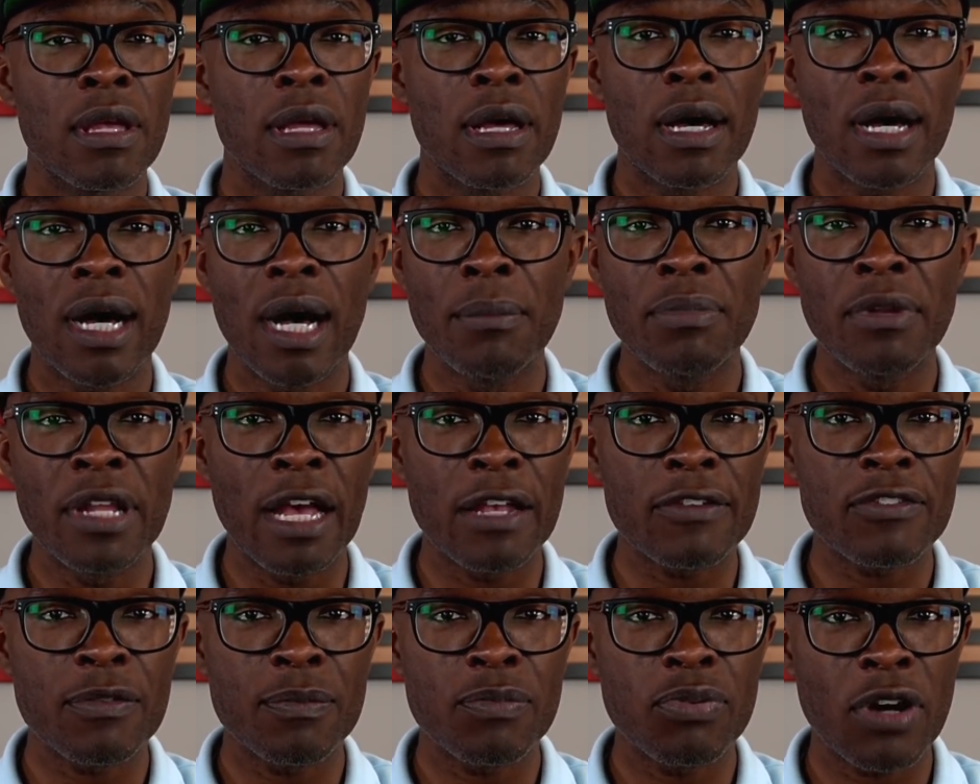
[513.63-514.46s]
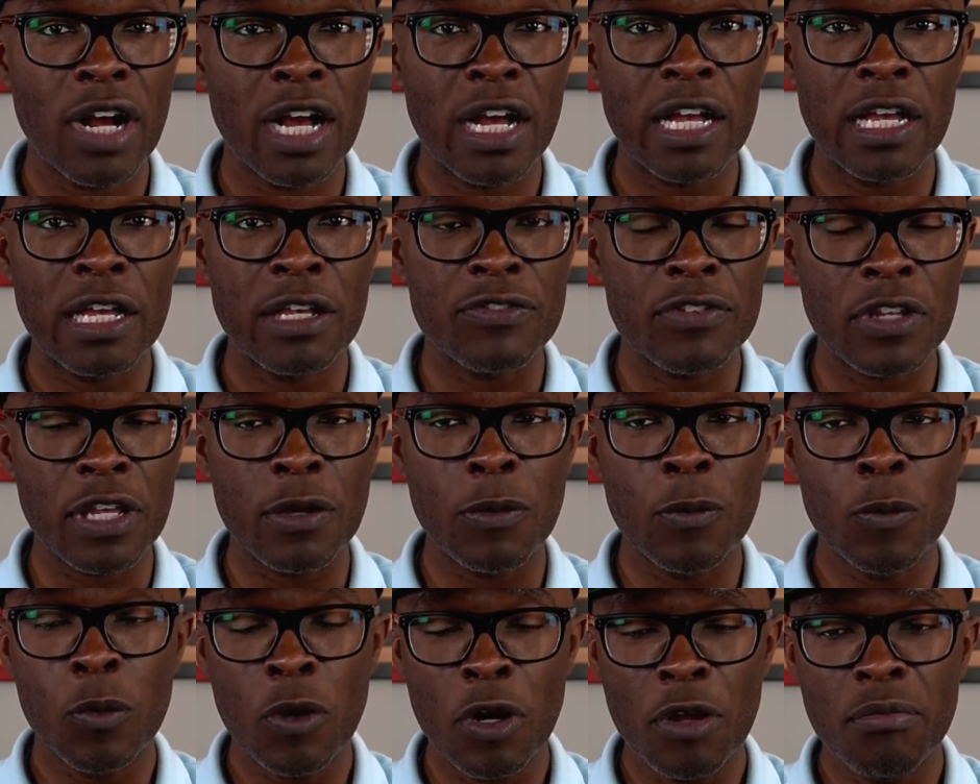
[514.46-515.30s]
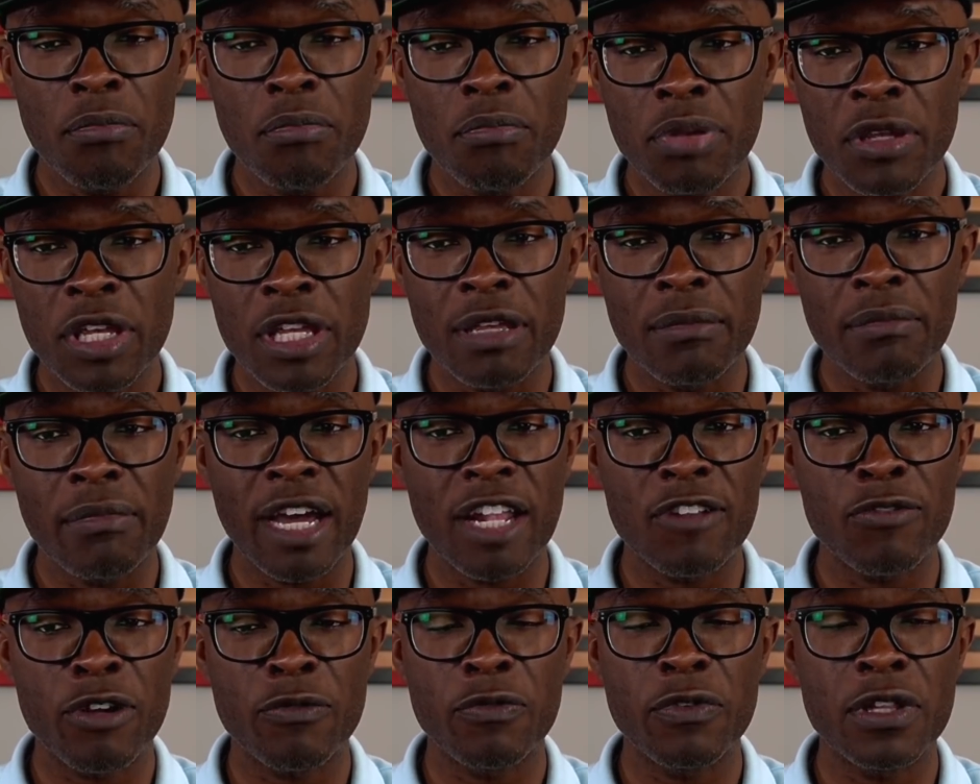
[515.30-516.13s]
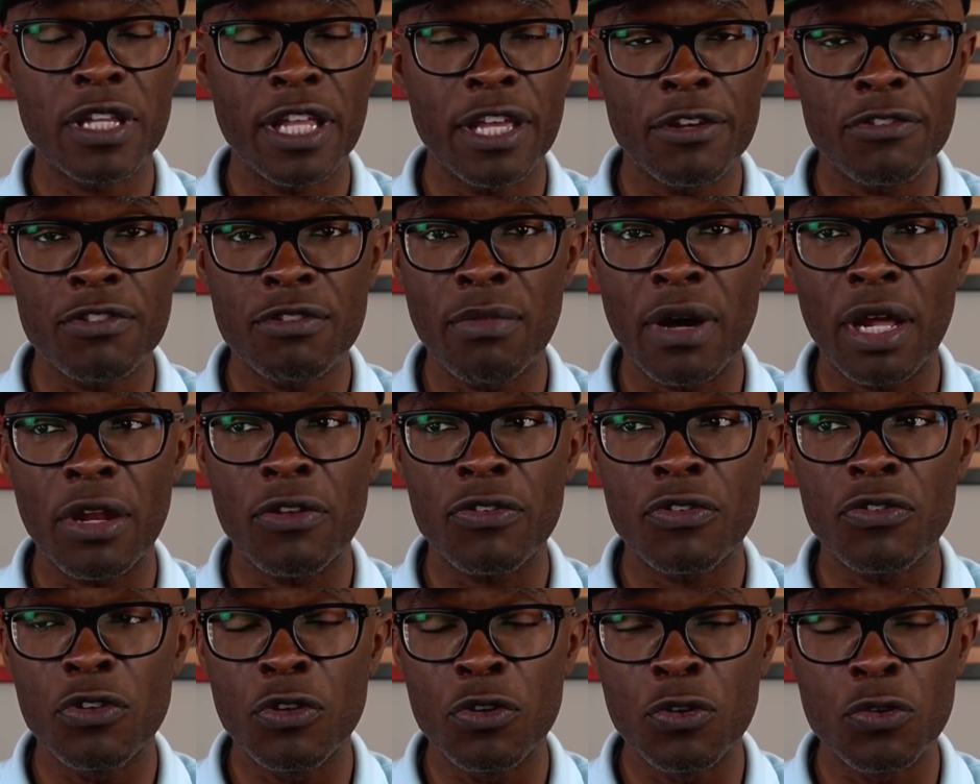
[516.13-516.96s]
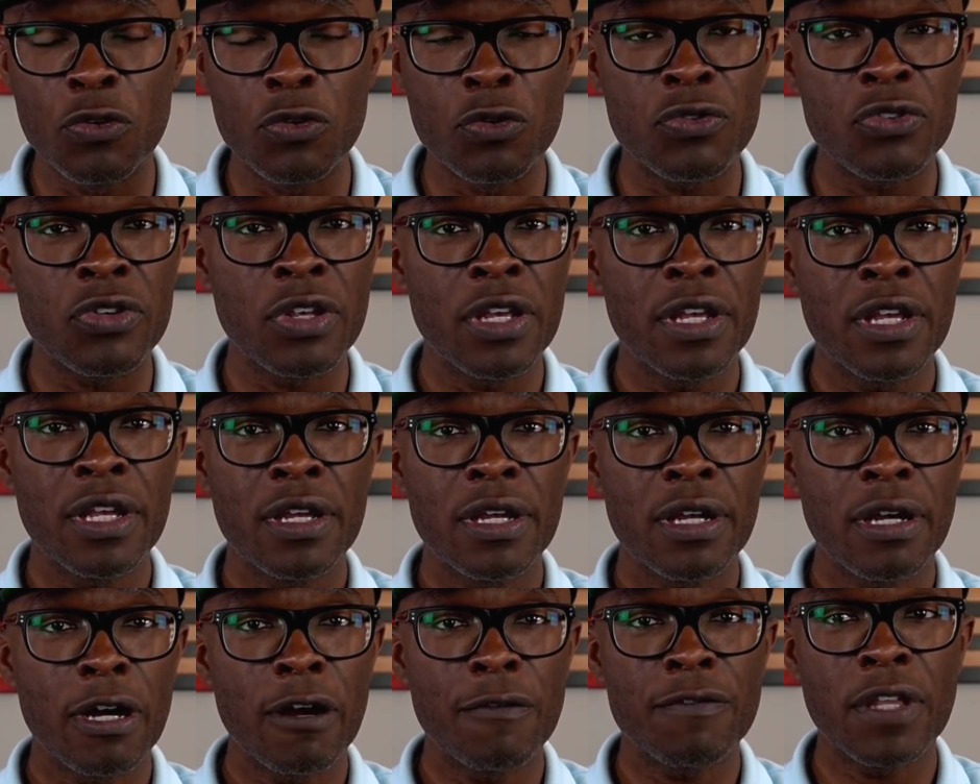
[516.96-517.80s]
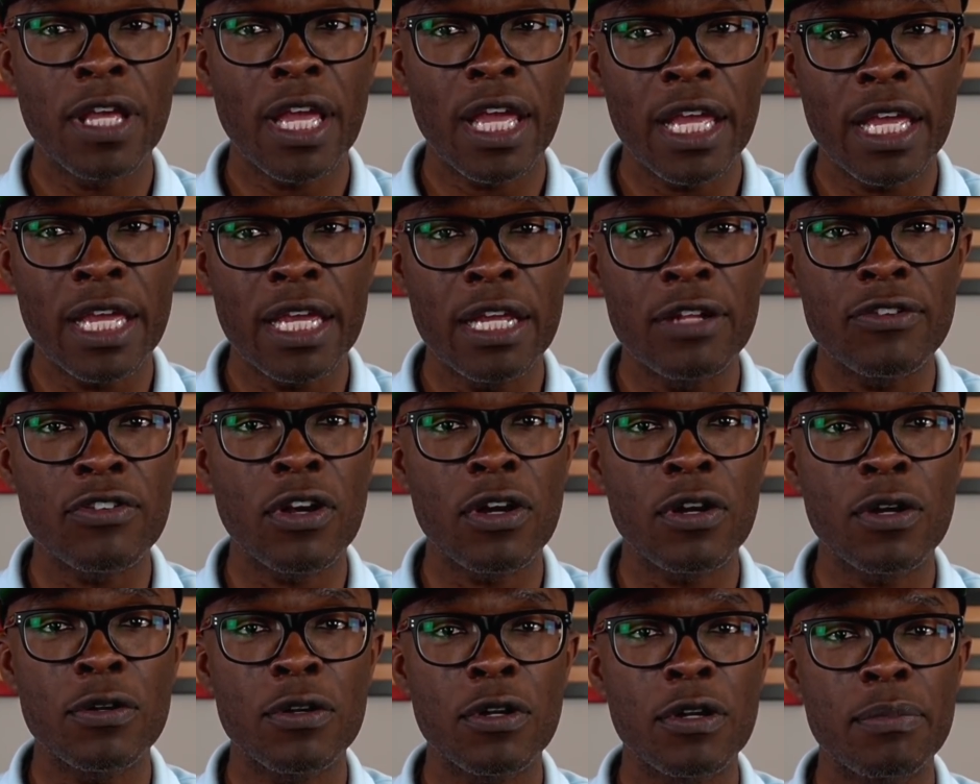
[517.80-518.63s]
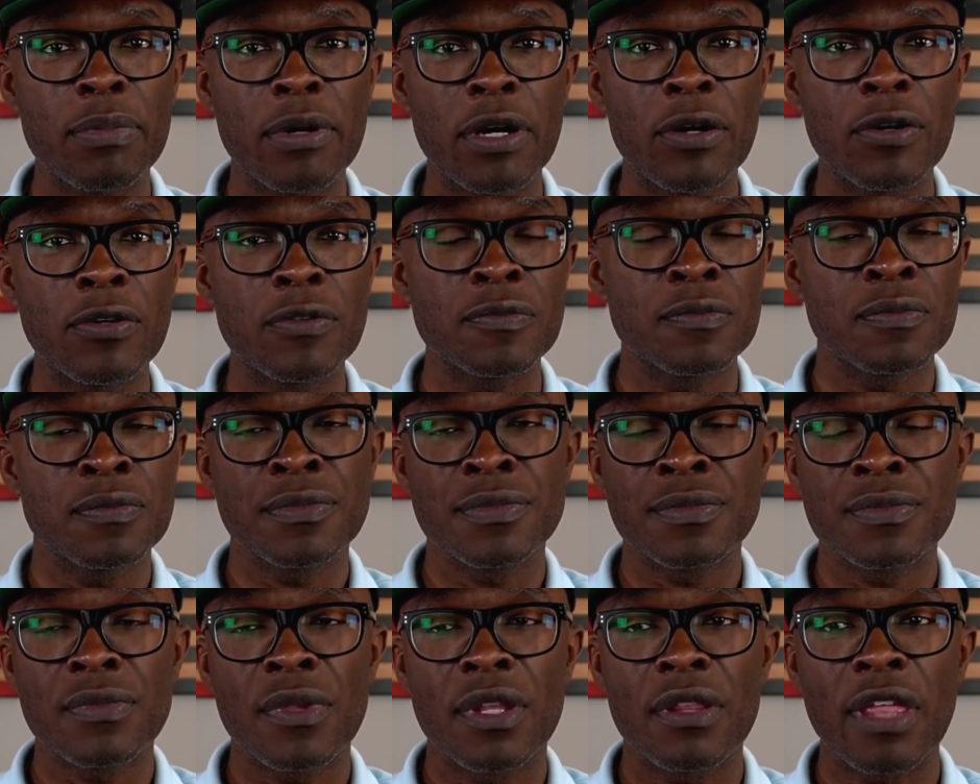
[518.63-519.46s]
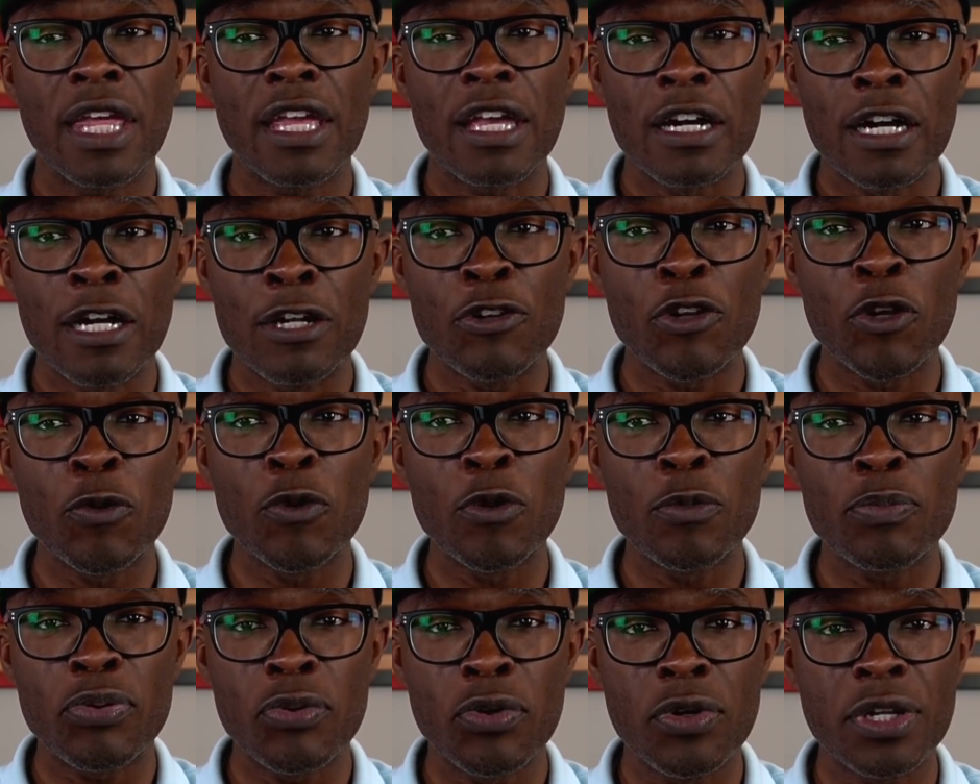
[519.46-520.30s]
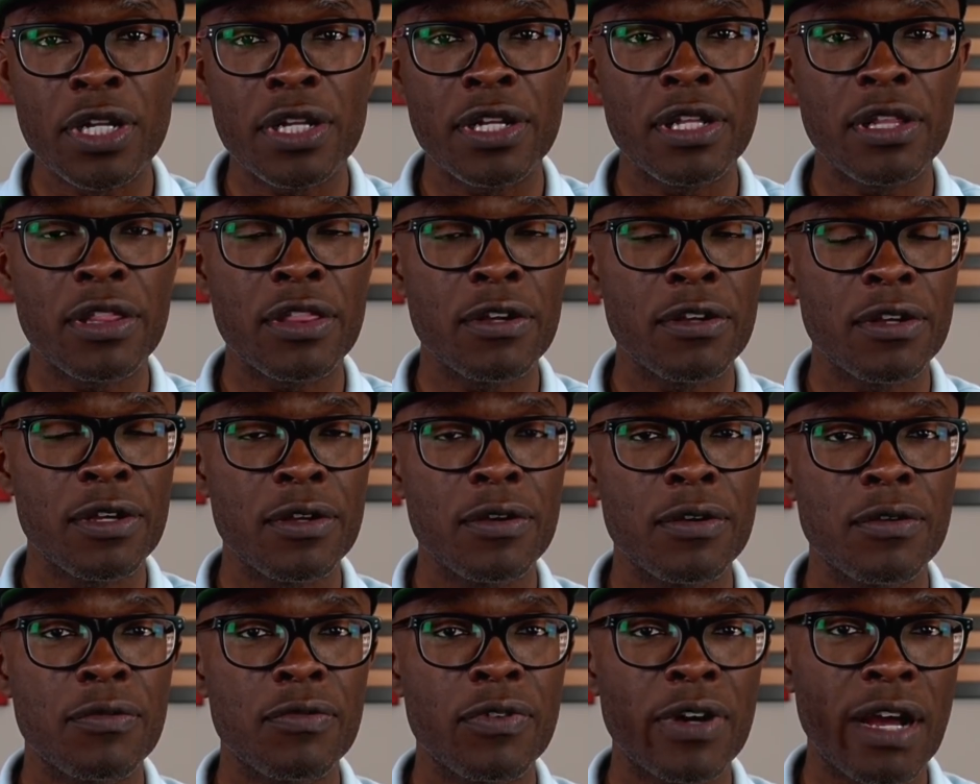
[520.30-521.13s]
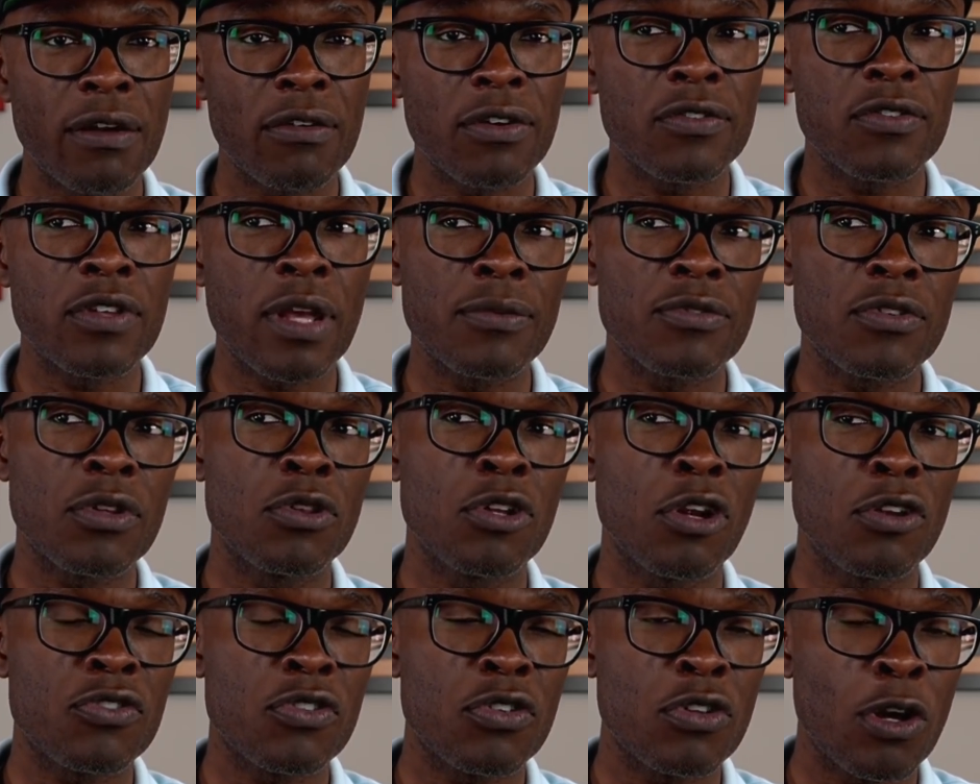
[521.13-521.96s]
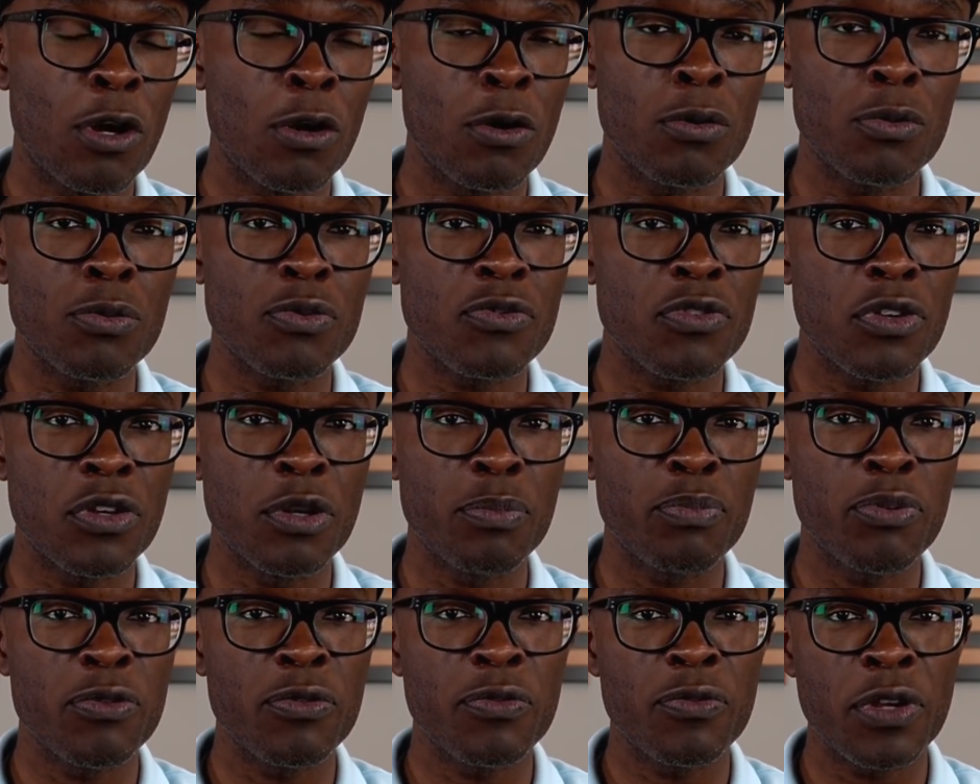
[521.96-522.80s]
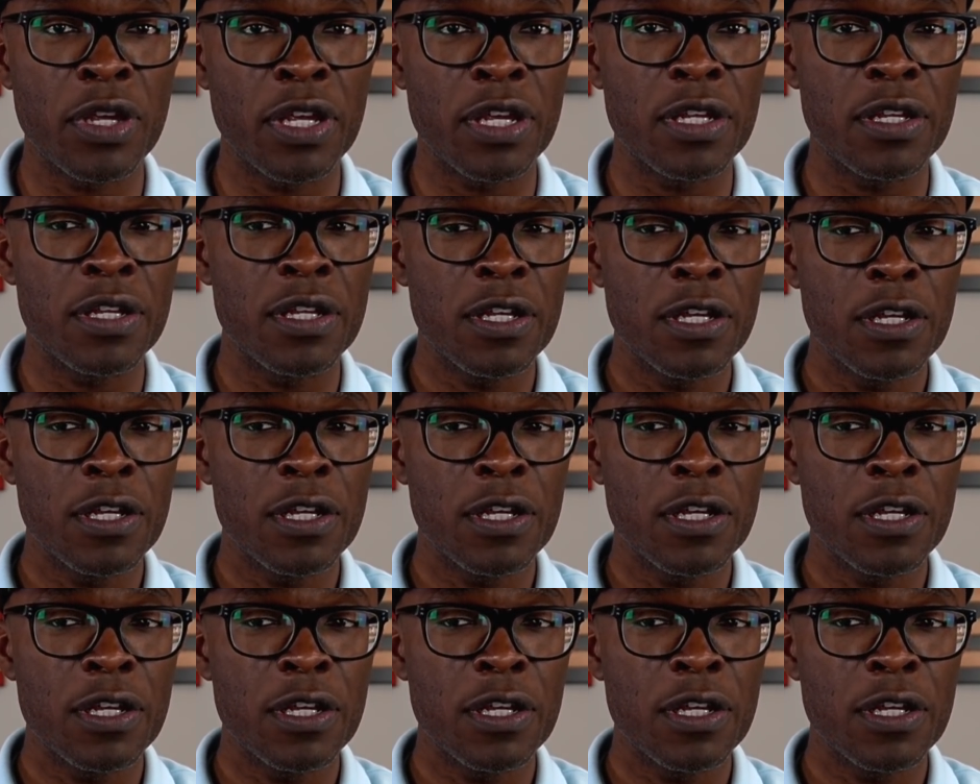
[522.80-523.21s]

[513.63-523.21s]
I'm not surprised one bit by this revelation, by this news of the aide talking about they underreported the virus deaths in nursing homes to prevent